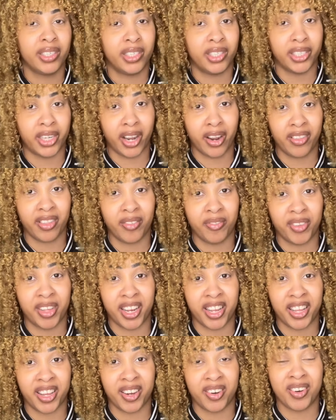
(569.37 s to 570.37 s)
share the
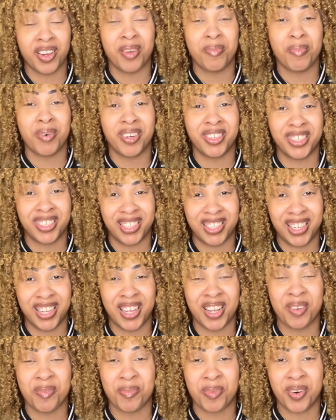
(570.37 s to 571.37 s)
video, and
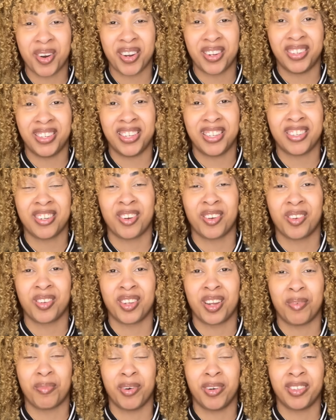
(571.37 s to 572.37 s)
mostly importantly, turn on
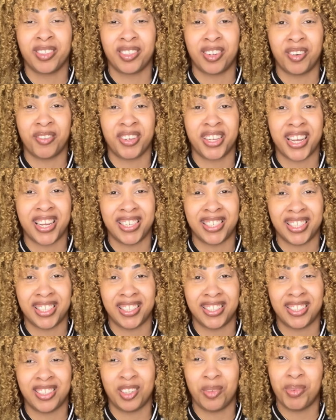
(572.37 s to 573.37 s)
your post
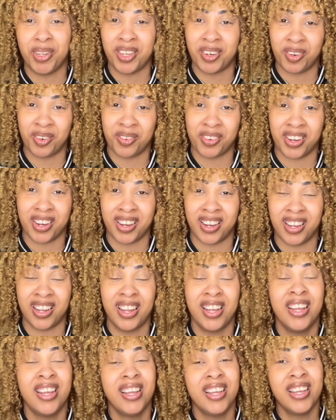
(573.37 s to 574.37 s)
notifications to be notified
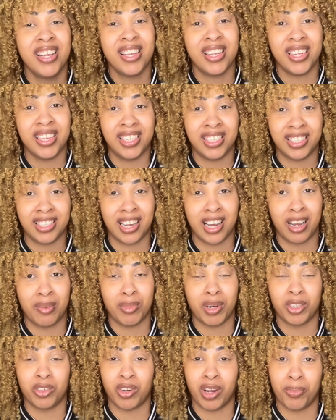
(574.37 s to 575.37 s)
each time
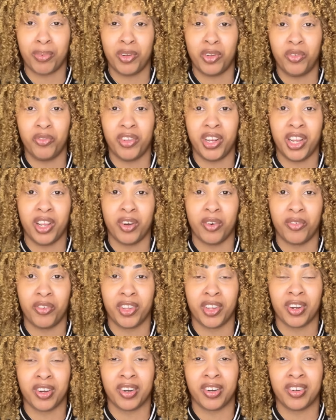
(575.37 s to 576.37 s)
I drop a new video for
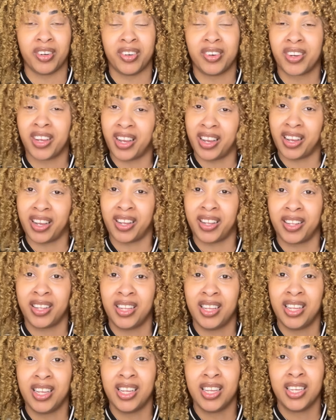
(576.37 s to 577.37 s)
y'all, okay?
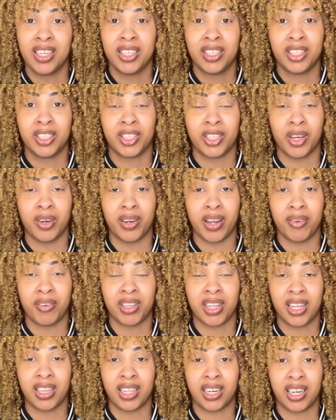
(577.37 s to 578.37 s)
So
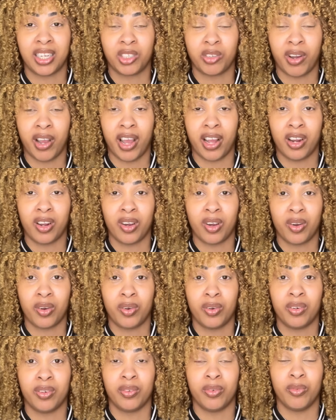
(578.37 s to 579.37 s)
everything that I tried
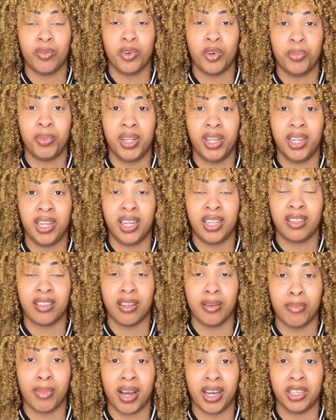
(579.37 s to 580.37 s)
on will be linked
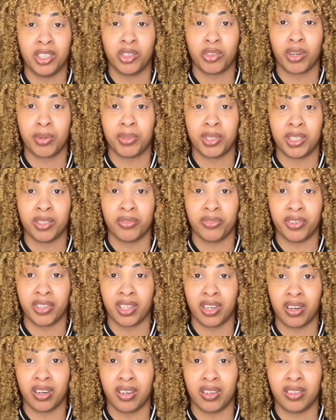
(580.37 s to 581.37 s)
in my description for
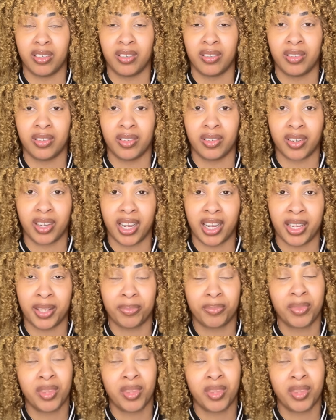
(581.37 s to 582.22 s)
y'all, okay?